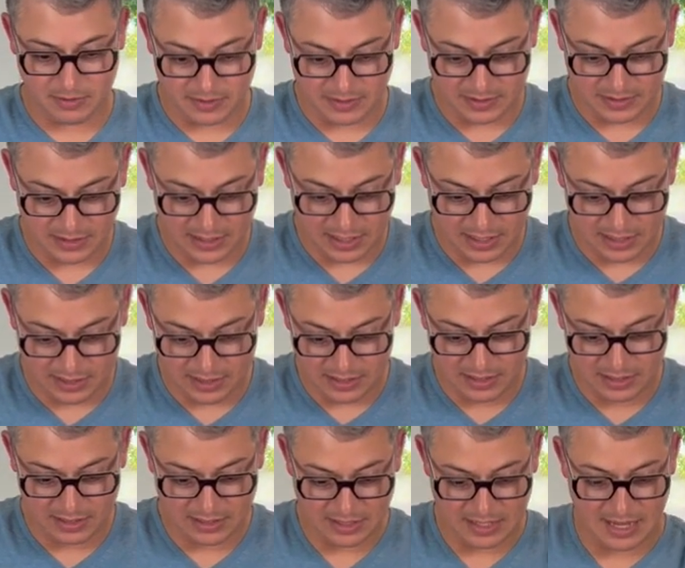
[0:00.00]
to see it
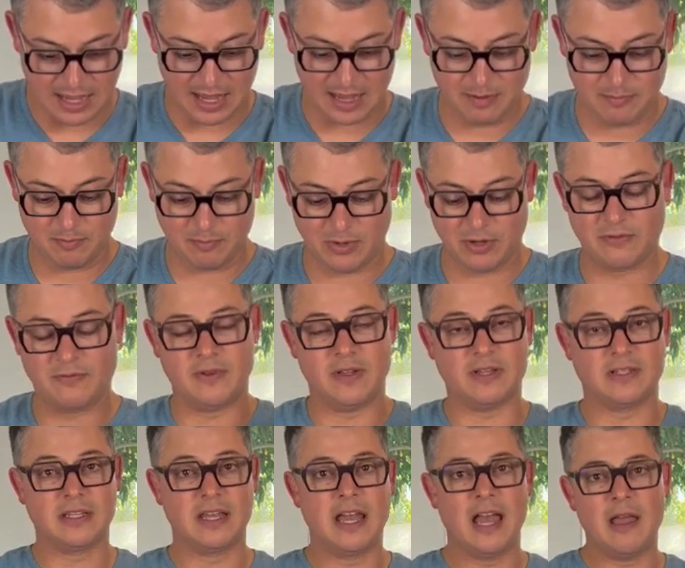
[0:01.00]
ah,
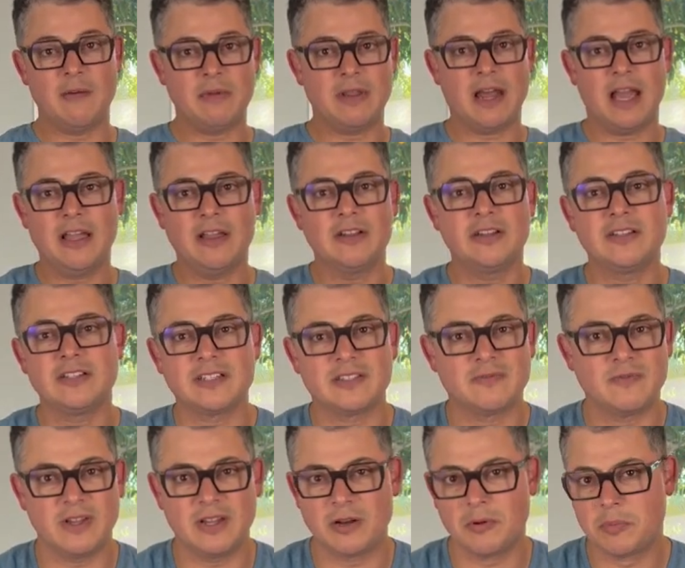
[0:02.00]
perfect. I mean, I could have
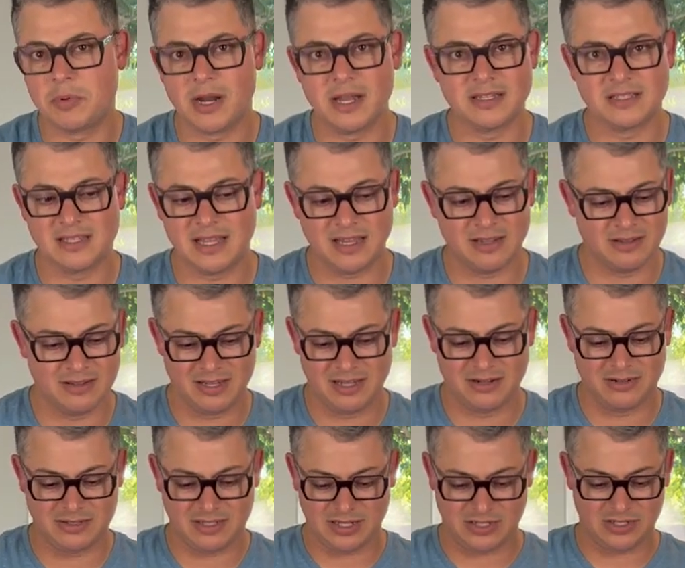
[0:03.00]
just finger pressed that
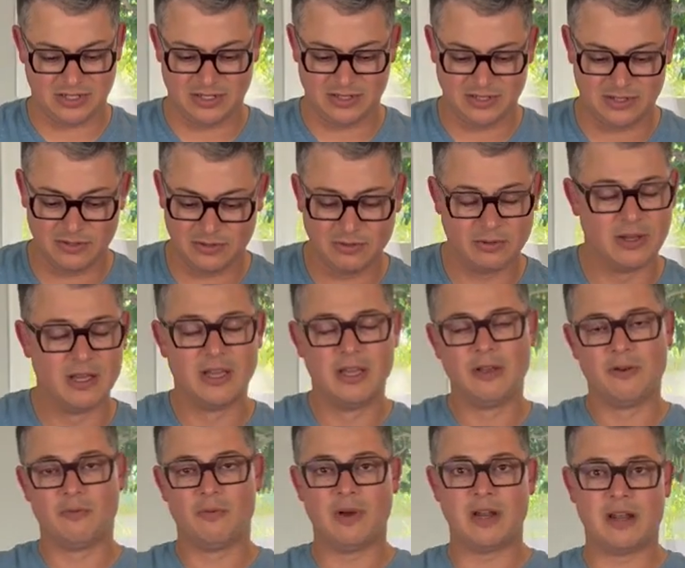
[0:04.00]
intersection too,
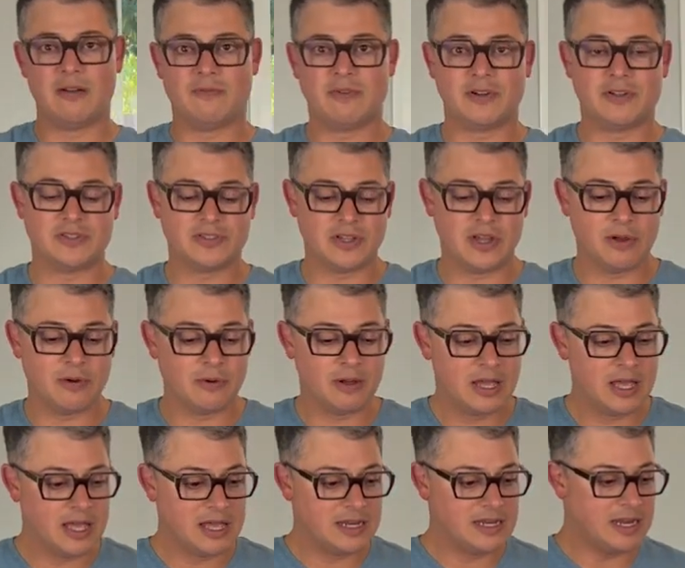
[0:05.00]
whatever. So
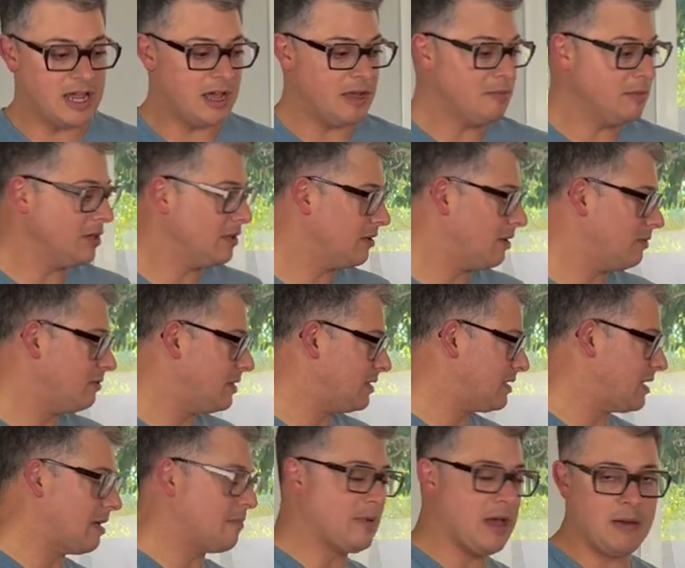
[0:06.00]
now I'm gonna load
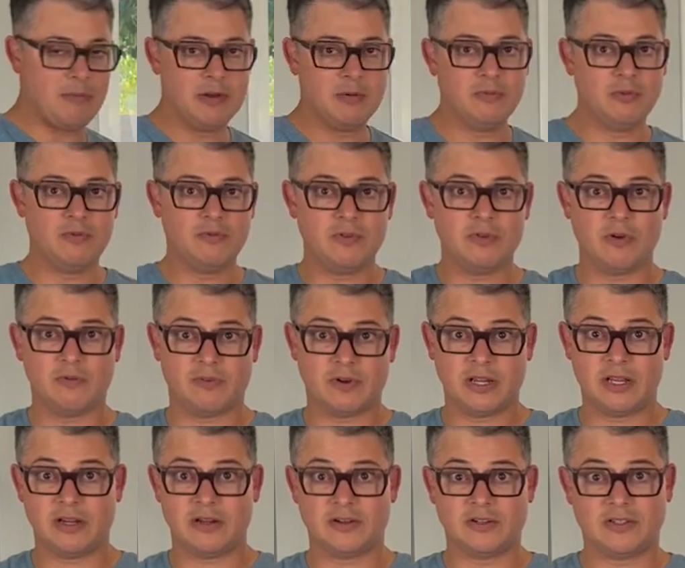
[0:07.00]
this up. I'm gonna move you over
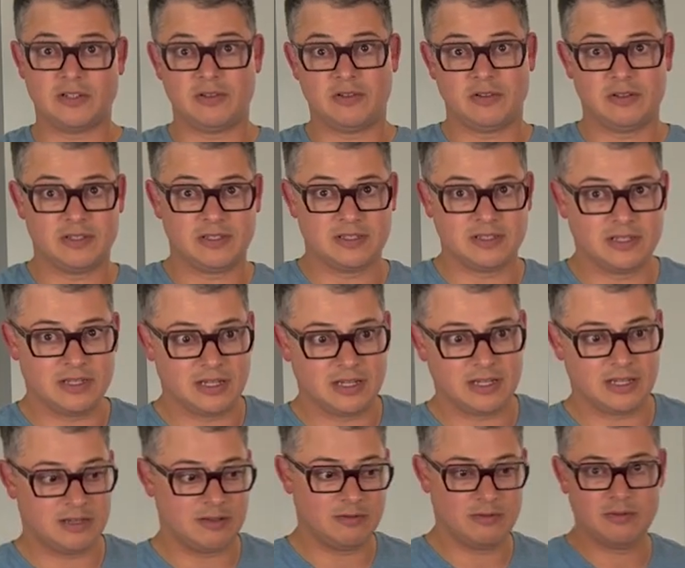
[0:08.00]
here so you can
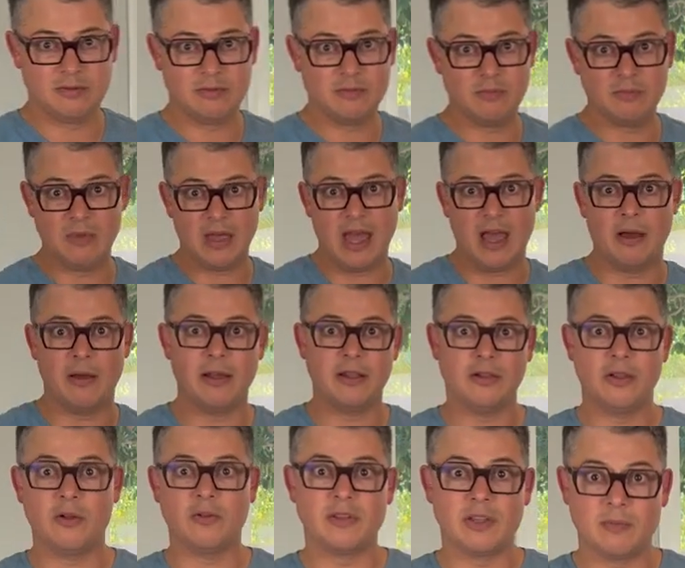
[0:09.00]
see how I
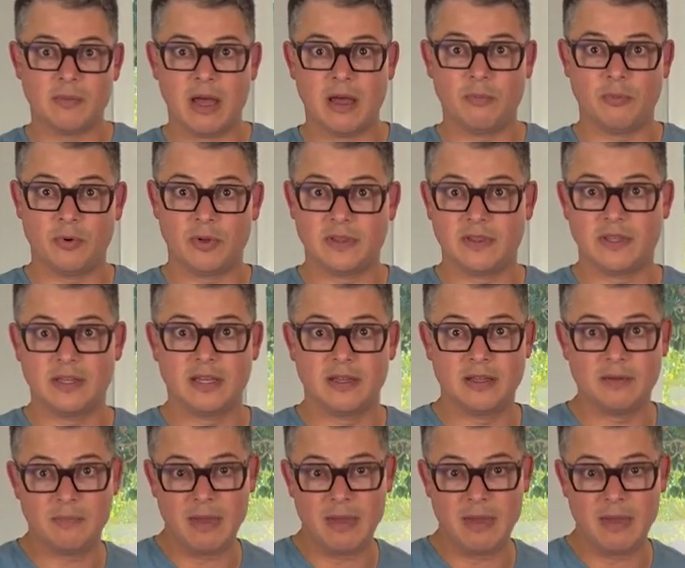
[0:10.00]
load them up with the